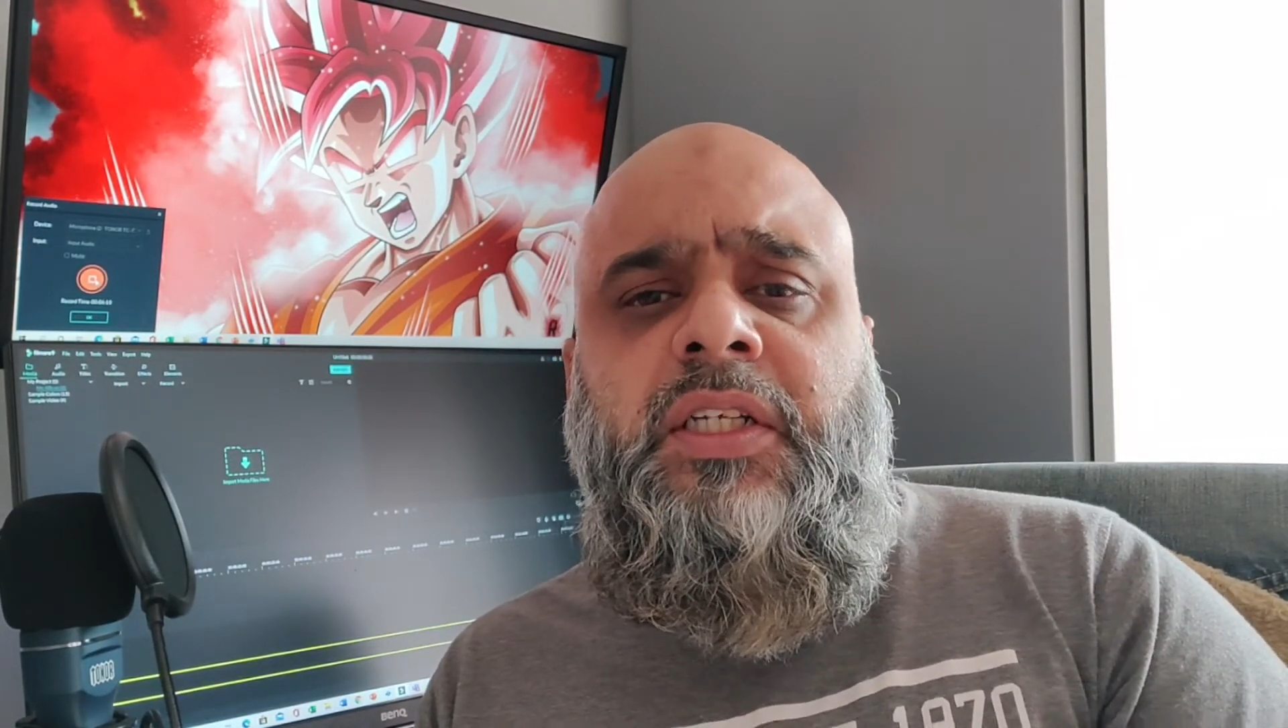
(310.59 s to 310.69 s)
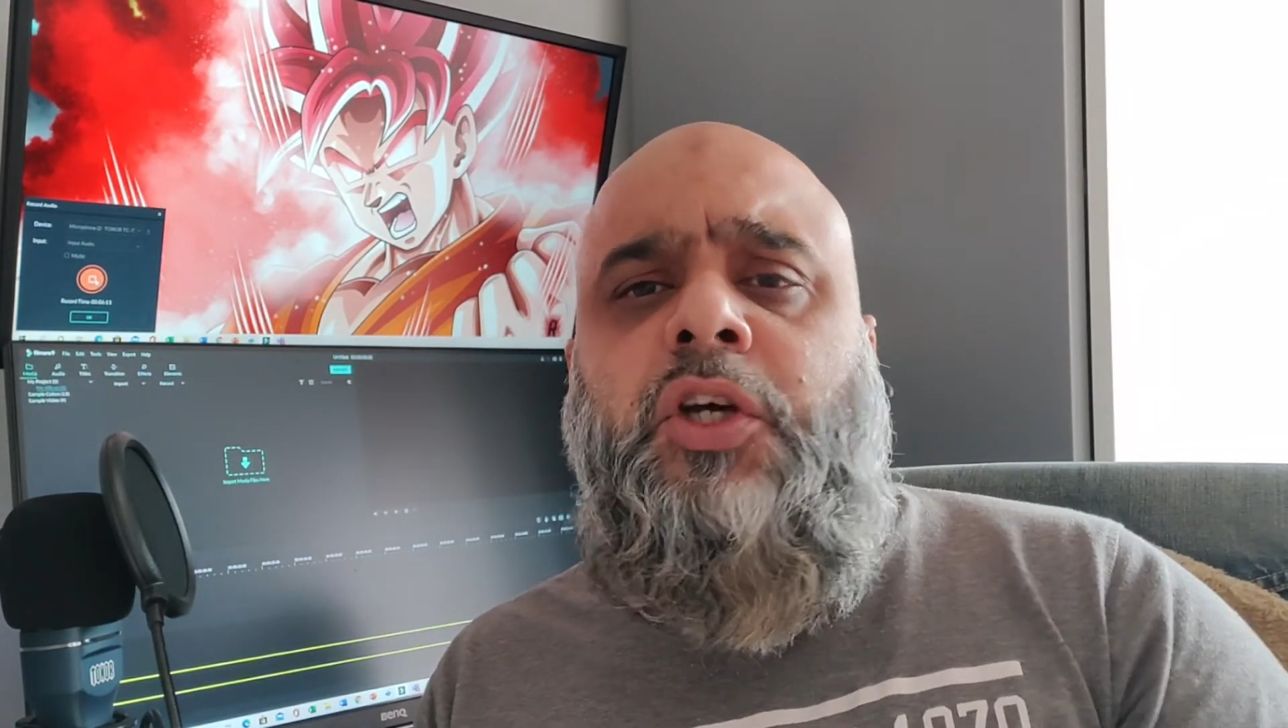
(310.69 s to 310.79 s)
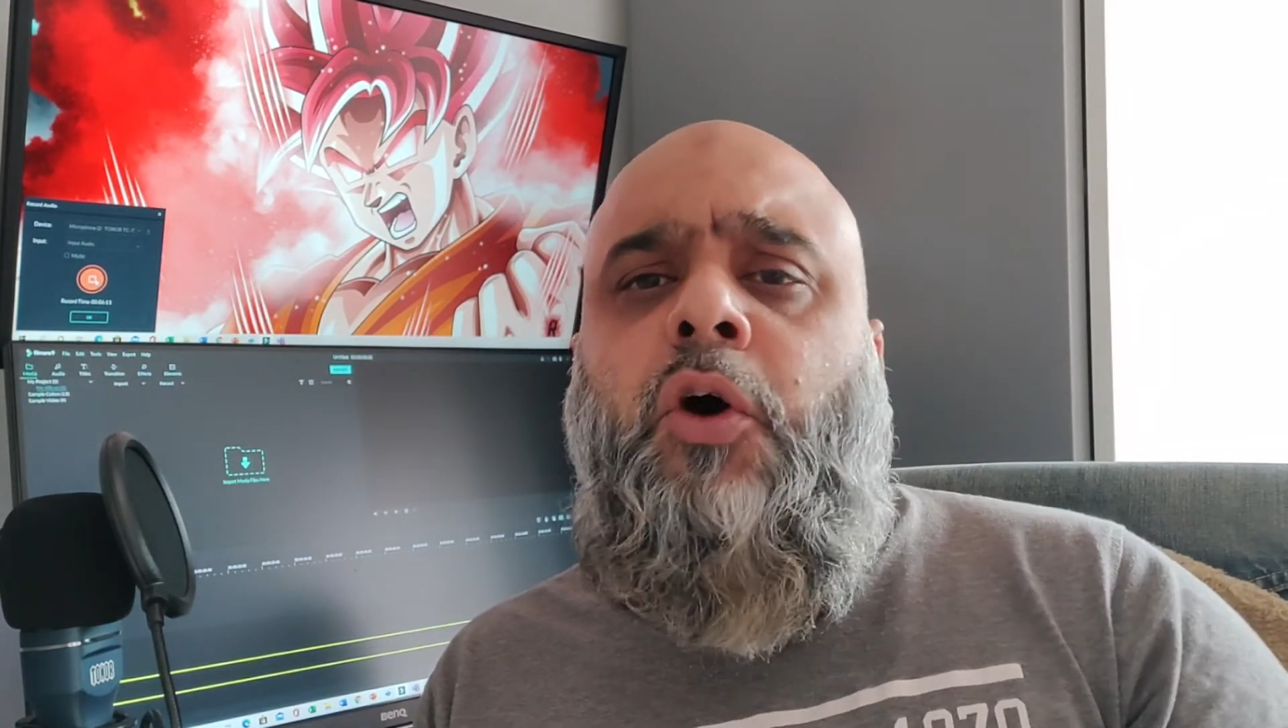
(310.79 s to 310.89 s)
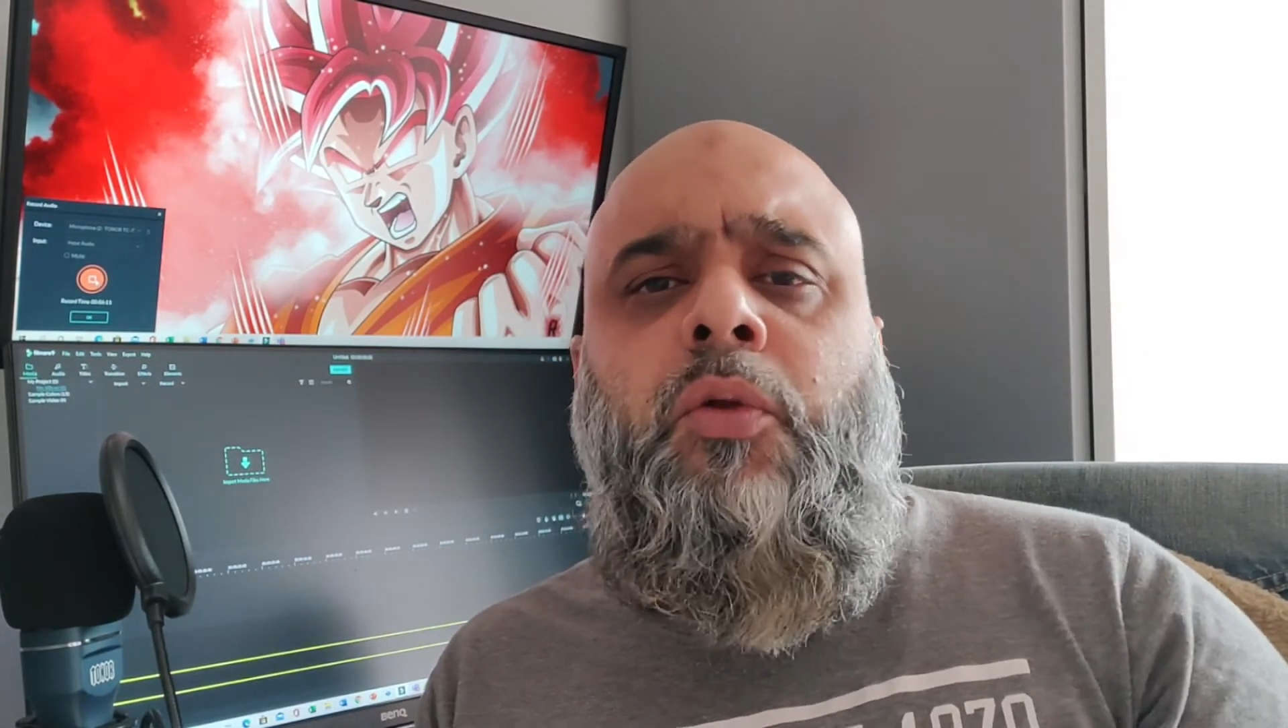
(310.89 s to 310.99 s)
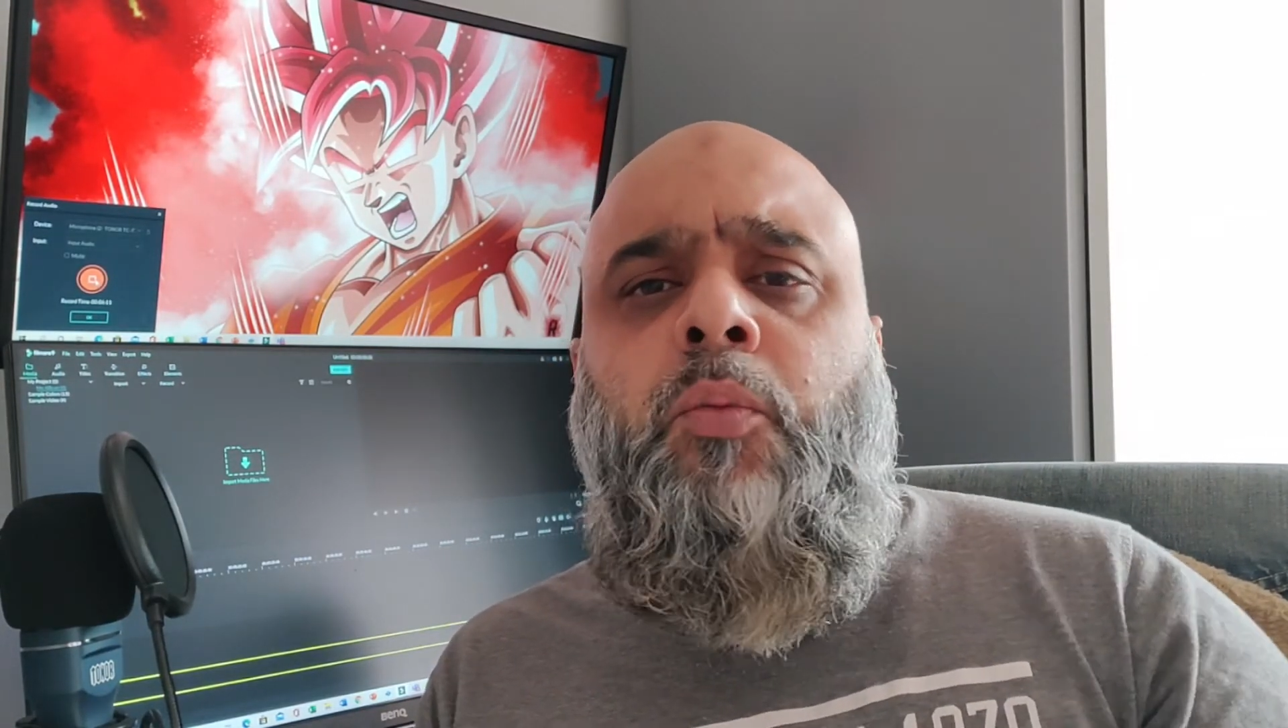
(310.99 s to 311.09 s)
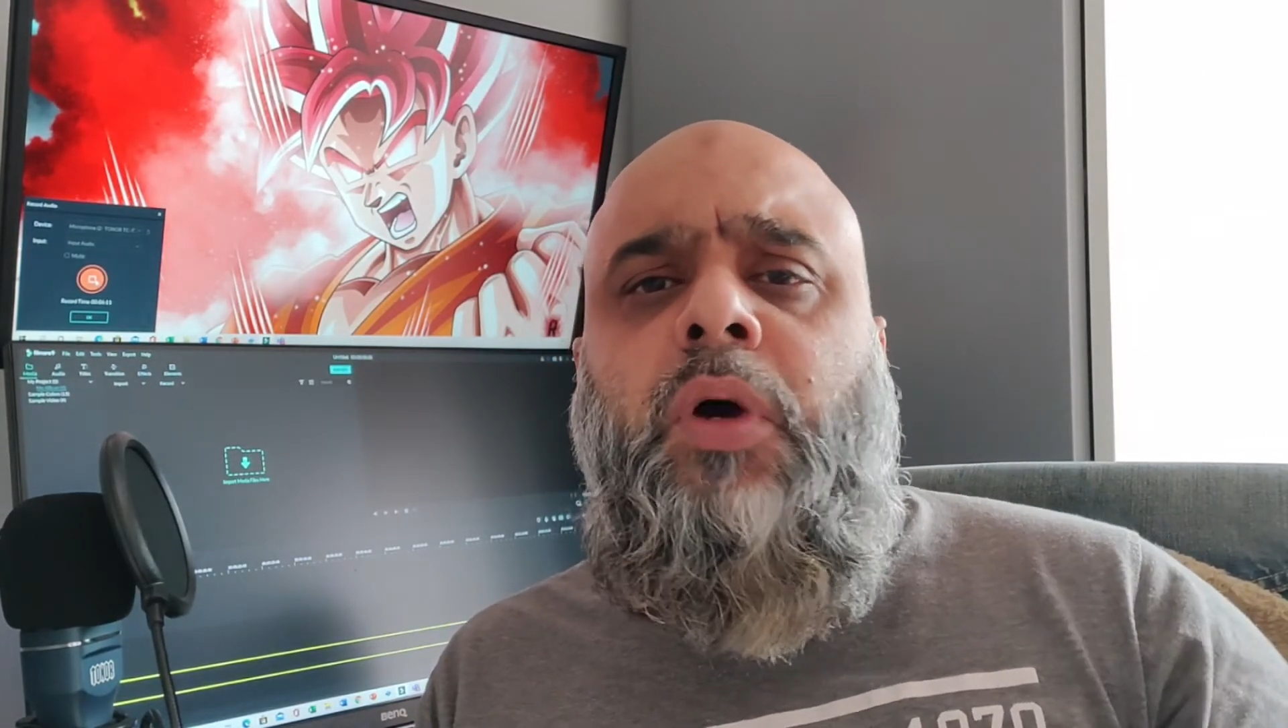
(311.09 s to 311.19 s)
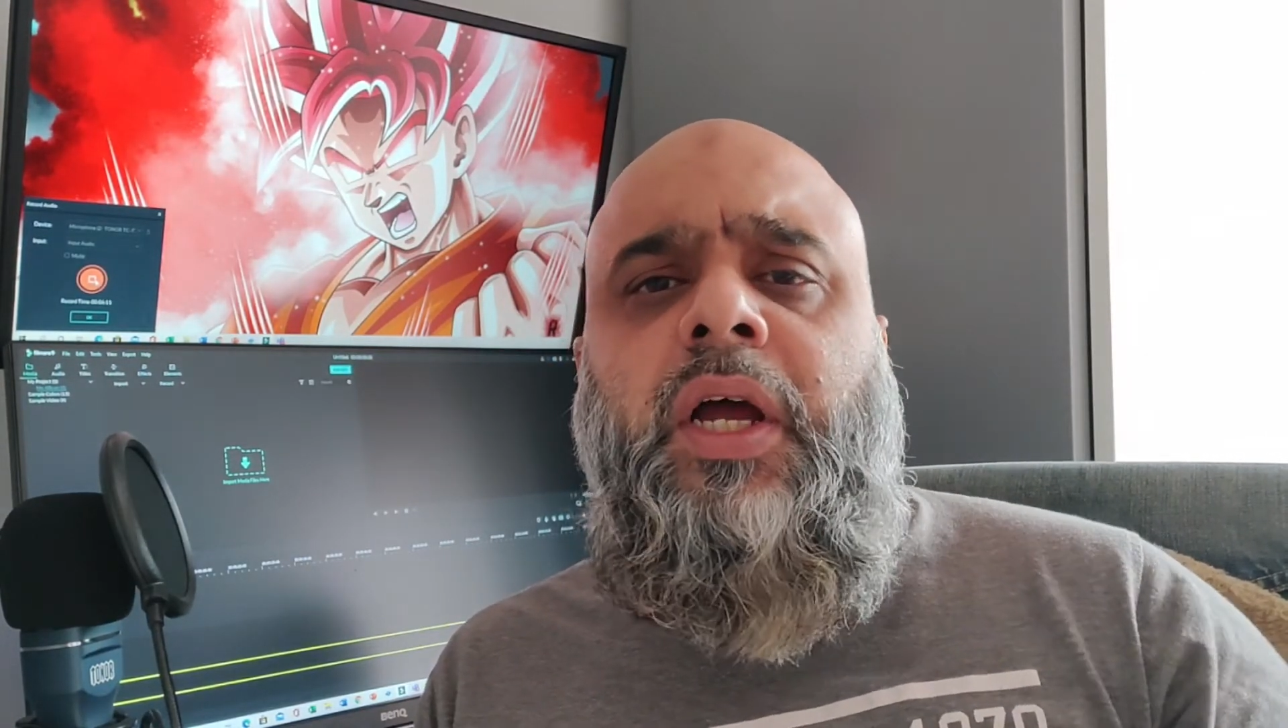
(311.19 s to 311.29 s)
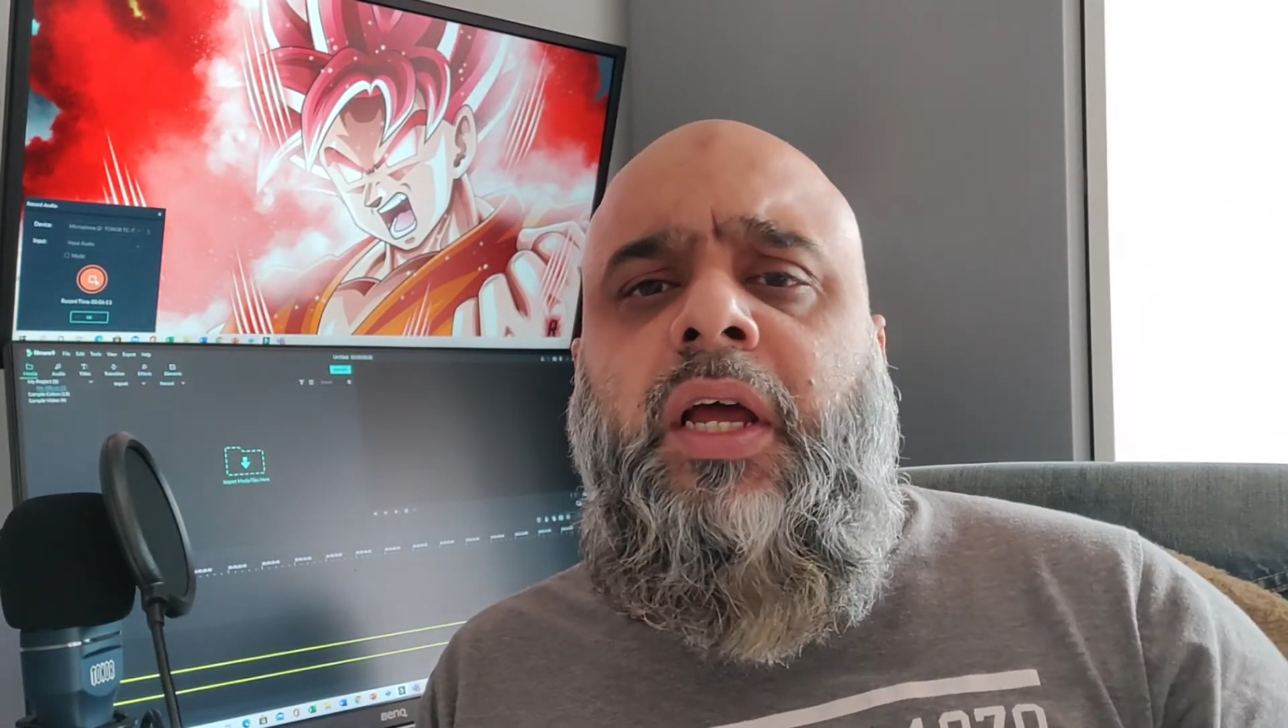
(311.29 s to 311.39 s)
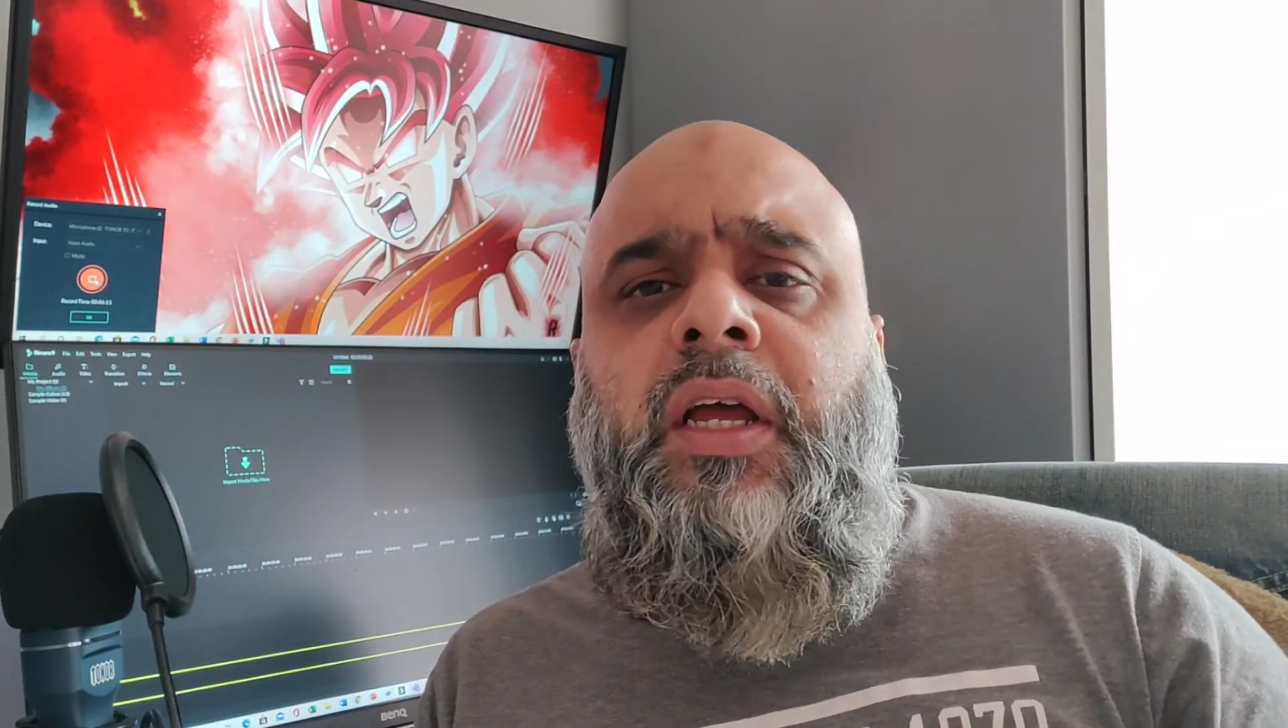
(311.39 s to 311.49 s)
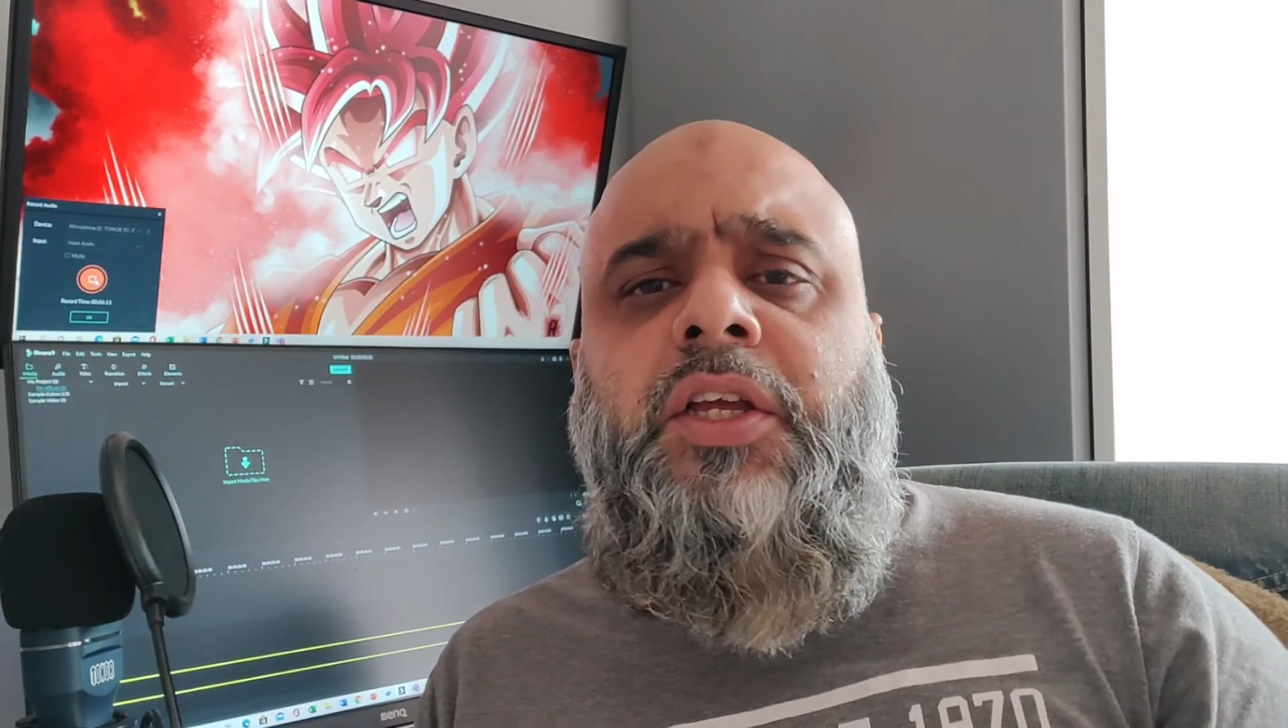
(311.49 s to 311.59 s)
tell them
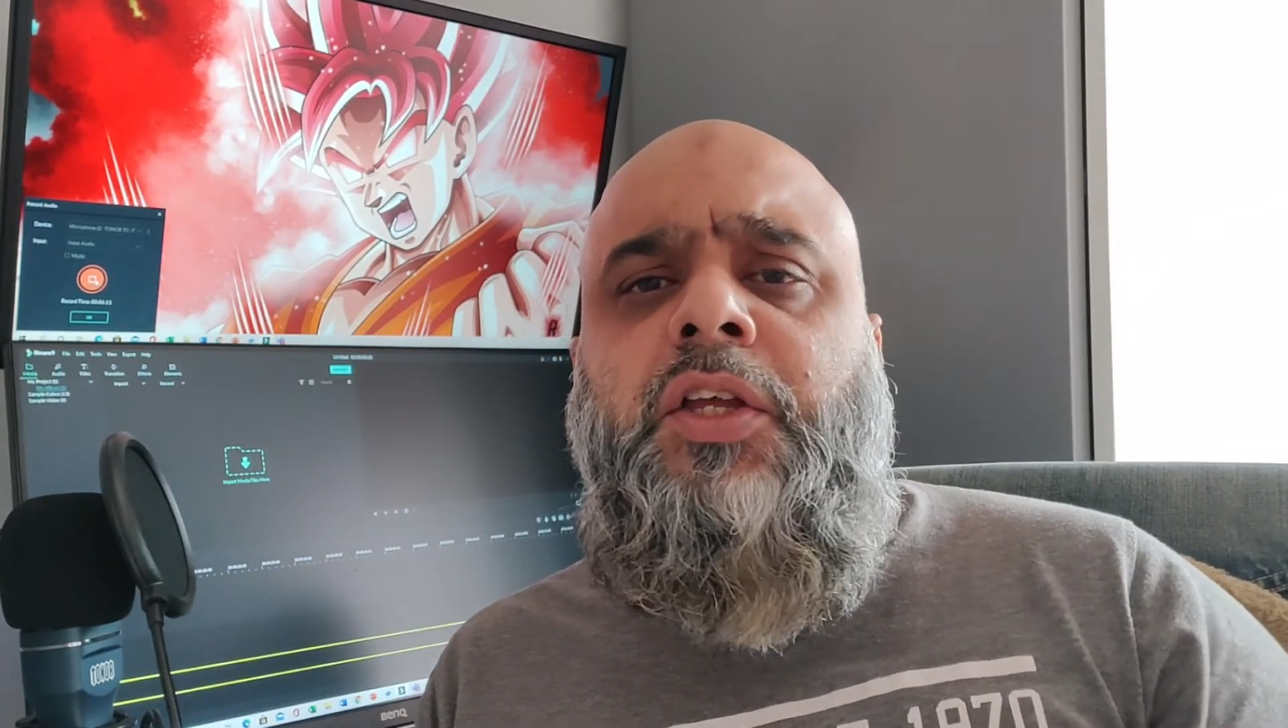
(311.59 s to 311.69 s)
where,